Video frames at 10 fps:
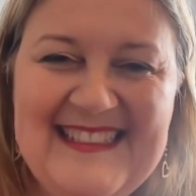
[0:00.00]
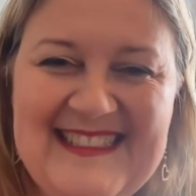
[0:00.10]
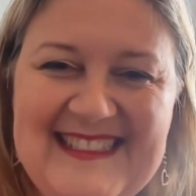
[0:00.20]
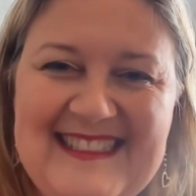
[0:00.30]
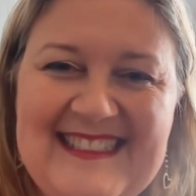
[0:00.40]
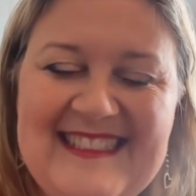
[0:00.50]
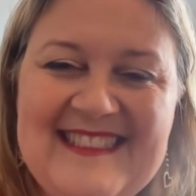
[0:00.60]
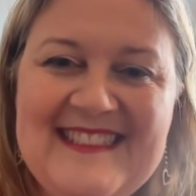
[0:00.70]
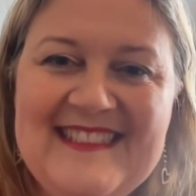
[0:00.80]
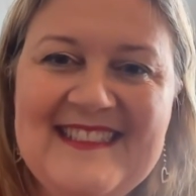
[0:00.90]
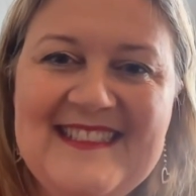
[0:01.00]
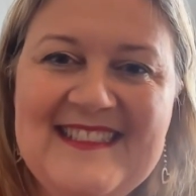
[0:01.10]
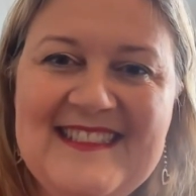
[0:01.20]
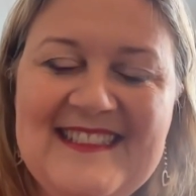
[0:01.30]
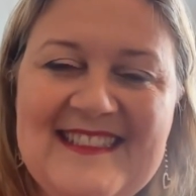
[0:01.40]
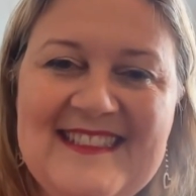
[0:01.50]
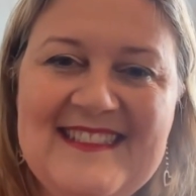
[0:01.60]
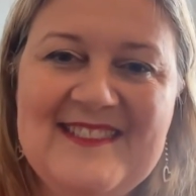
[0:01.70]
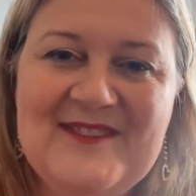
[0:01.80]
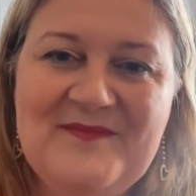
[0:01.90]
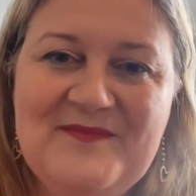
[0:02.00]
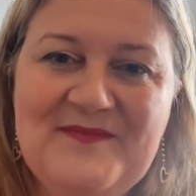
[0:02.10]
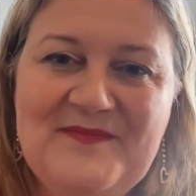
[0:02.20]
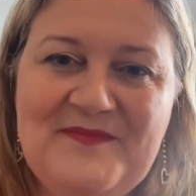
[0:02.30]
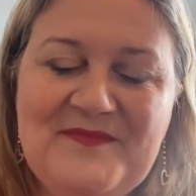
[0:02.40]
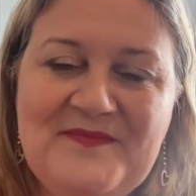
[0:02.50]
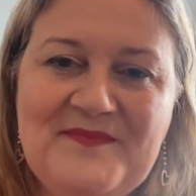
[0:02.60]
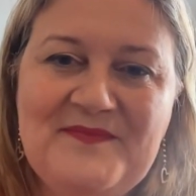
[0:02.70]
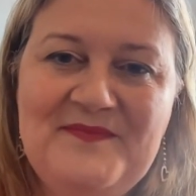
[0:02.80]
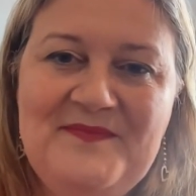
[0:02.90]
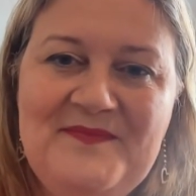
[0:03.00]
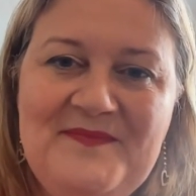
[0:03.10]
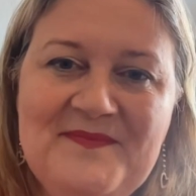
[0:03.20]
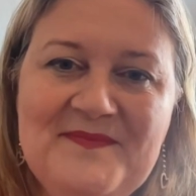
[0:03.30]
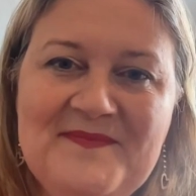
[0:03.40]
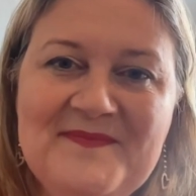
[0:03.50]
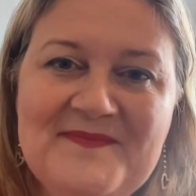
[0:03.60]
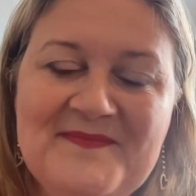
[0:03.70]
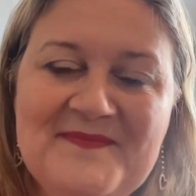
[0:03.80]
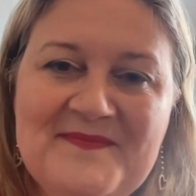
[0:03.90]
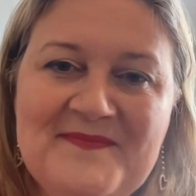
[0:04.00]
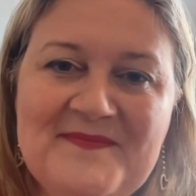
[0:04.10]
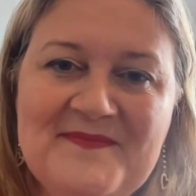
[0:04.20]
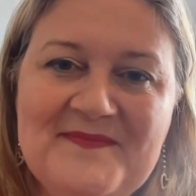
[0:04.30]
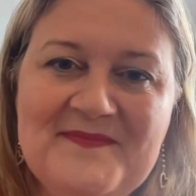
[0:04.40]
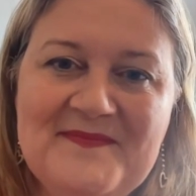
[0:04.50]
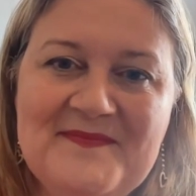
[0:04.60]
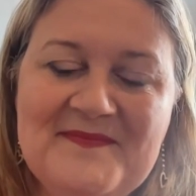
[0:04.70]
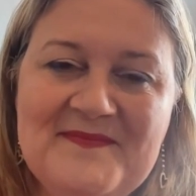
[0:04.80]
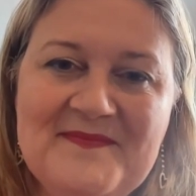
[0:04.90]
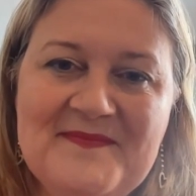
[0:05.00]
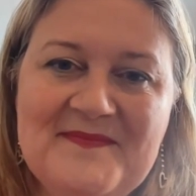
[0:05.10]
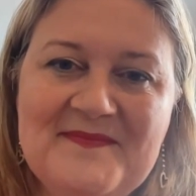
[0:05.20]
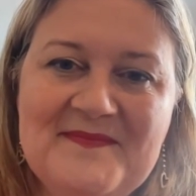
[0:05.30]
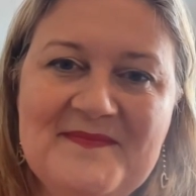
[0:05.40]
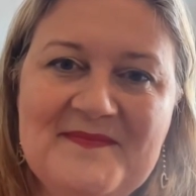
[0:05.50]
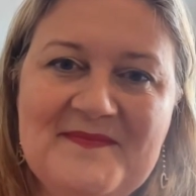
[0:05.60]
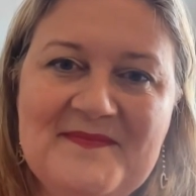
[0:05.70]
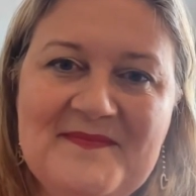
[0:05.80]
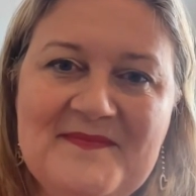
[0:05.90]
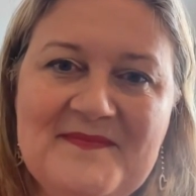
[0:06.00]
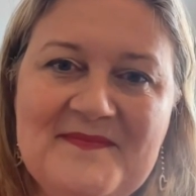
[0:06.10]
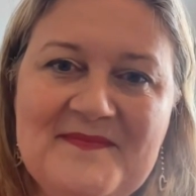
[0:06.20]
(silent)